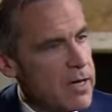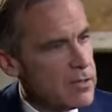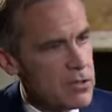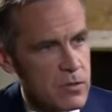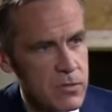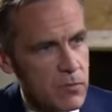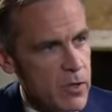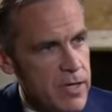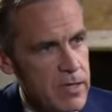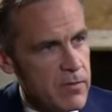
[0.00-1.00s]
So there's a
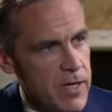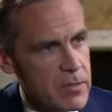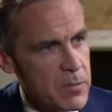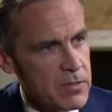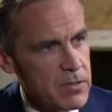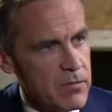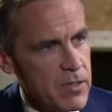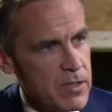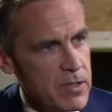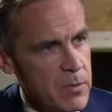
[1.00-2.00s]
variety of aspects of
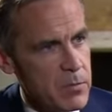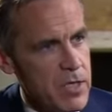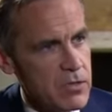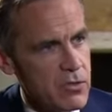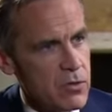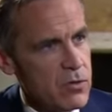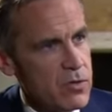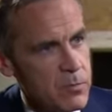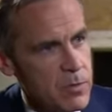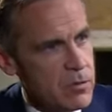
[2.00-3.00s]
it that make sure
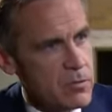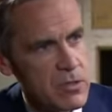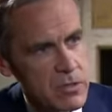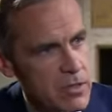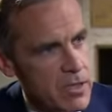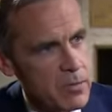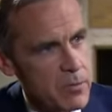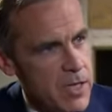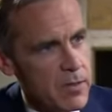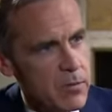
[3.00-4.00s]
that we don't just
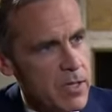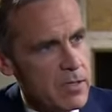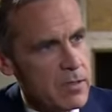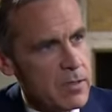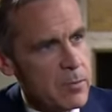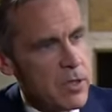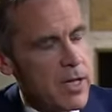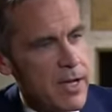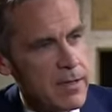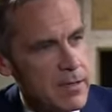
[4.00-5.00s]
cut bank rate,
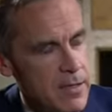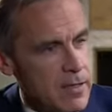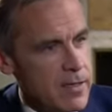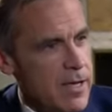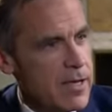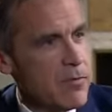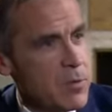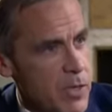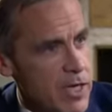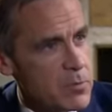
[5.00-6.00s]
but and have
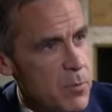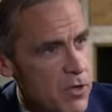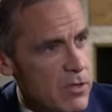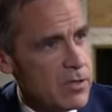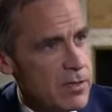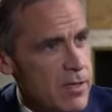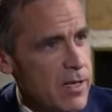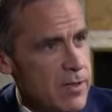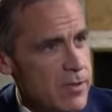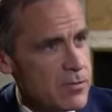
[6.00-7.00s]
the banks pocket
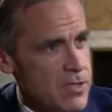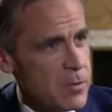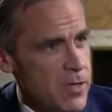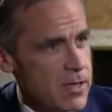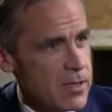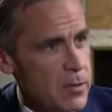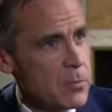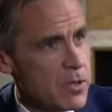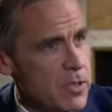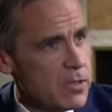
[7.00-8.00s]
that or some of that
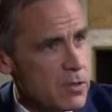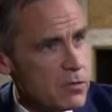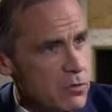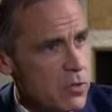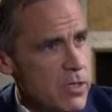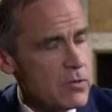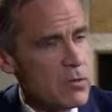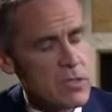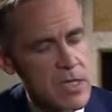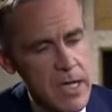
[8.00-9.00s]
cut, but that it goes through to
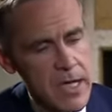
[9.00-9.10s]
households.